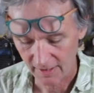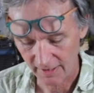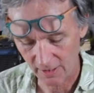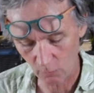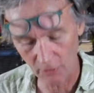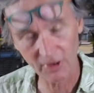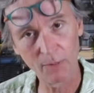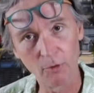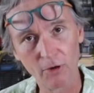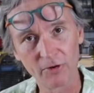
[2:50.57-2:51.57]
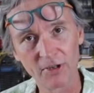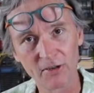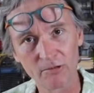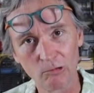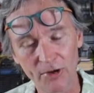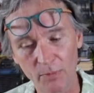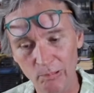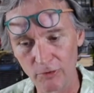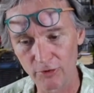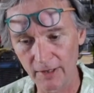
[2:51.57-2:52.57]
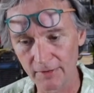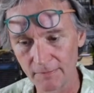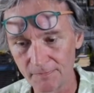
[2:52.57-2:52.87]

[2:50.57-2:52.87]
it won't come off and destroy your project.